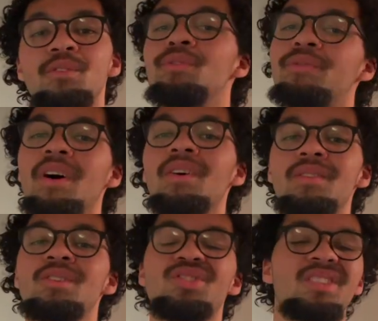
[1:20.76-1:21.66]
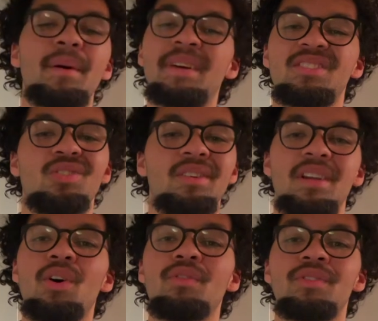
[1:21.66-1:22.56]
you felt your stomach turning
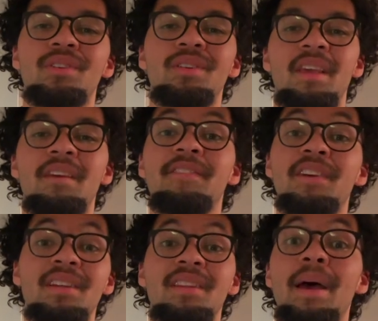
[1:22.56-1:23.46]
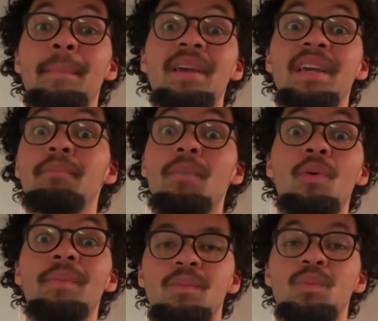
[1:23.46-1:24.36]
over and feeling that big
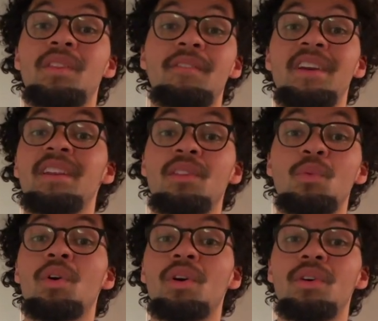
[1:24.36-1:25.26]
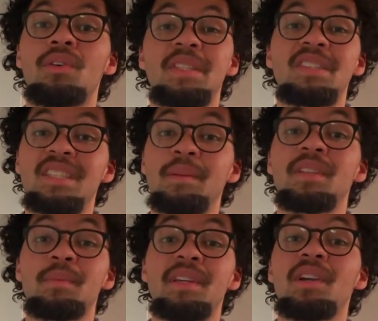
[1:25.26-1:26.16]
moment with the fate of the world seeming
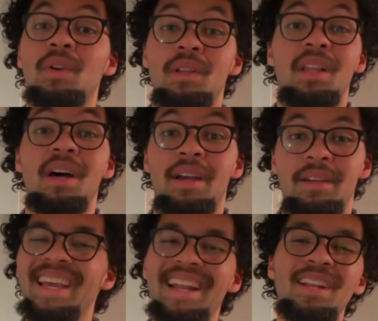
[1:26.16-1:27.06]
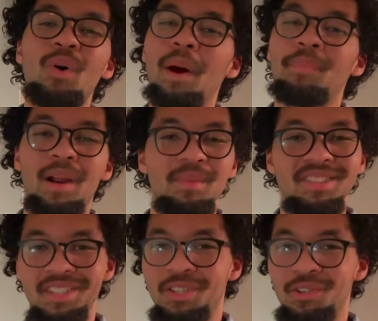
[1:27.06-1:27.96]
to be on the line. And I know I
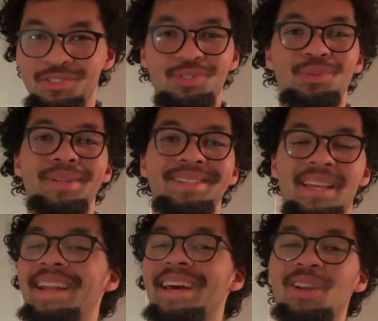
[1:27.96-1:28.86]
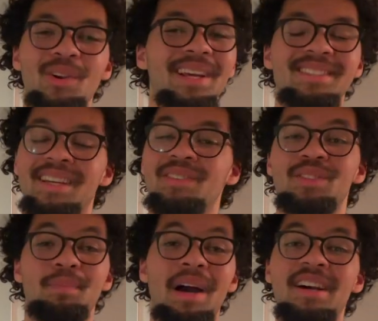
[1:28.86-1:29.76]
promised a cure to it, and I know that sounds
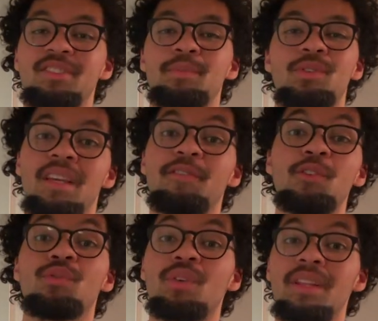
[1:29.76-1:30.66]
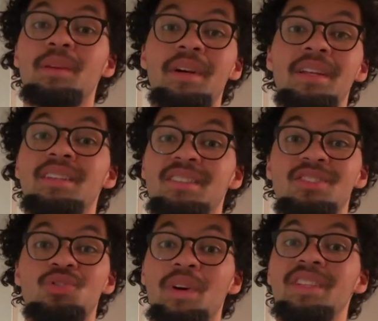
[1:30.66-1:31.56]
impossible if you've really been in a
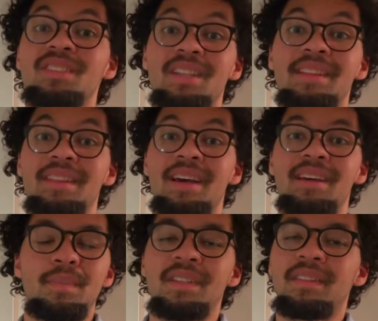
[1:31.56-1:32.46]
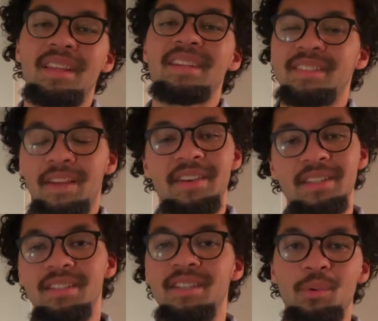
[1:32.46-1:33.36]
situation like that, but the things I've had
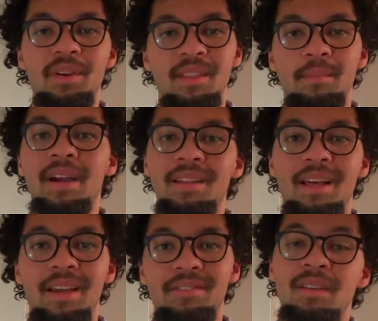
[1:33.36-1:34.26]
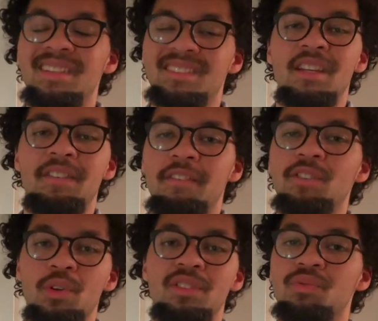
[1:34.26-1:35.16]
to deal with in my life and stuff I've
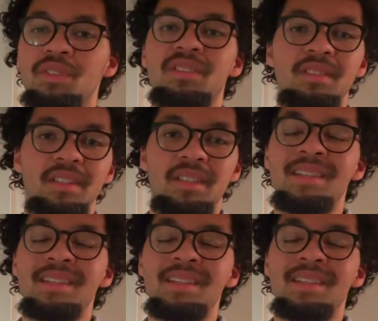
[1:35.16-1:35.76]
noticed recently